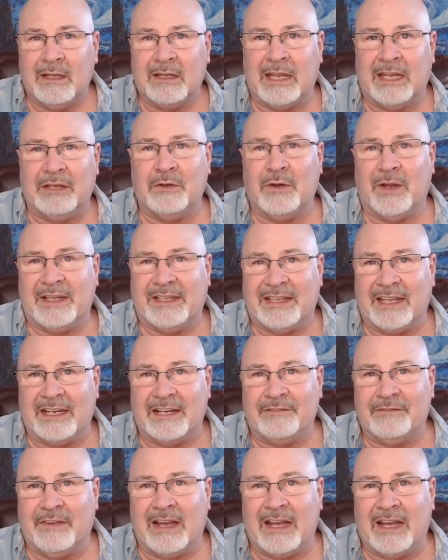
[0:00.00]
Can you
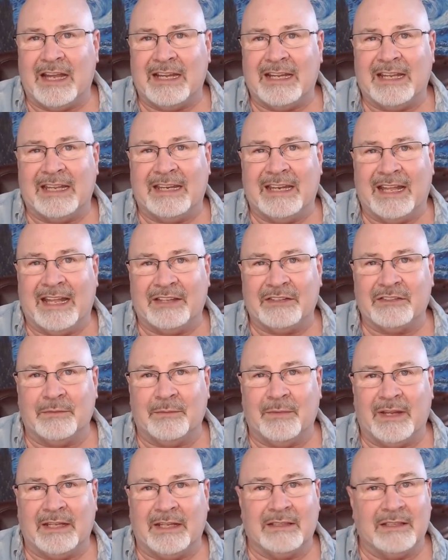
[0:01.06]
identify and
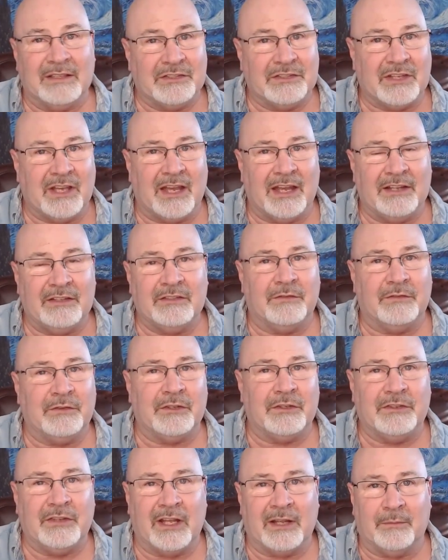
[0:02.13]
estimate the size of
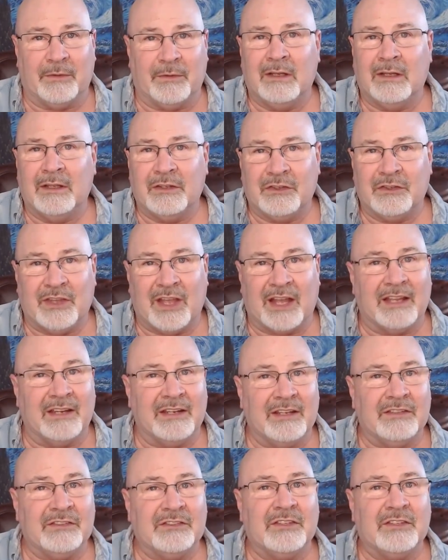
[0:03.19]
your segment? Second is